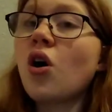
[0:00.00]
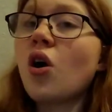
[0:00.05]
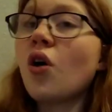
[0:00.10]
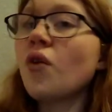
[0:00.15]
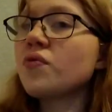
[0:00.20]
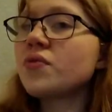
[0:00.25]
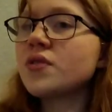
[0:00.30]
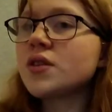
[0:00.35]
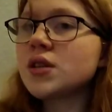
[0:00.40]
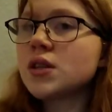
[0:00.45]

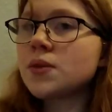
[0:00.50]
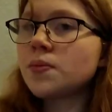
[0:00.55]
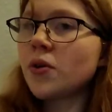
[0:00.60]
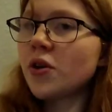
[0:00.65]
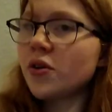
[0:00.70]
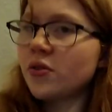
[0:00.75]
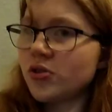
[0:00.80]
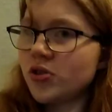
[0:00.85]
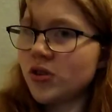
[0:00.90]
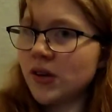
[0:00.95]
of the
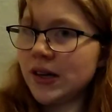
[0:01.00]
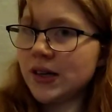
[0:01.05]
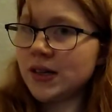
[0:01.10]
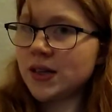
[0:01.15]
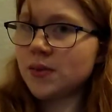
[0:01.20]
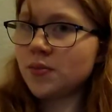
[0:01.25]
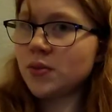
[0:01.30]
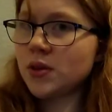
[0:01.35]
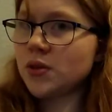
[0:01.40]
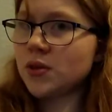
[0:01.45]

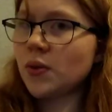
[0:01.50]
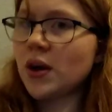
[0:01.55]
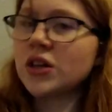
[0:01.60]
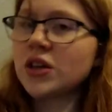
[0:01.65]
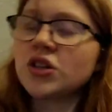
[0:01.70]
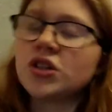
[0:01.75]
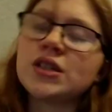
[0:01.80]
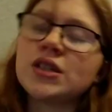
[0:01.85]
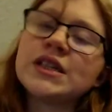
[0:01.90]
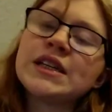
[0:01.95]
spiritualist
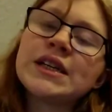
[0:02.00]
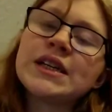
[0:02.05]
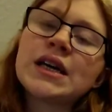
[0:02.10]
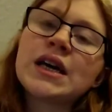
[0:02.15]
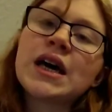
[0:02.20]
persuasion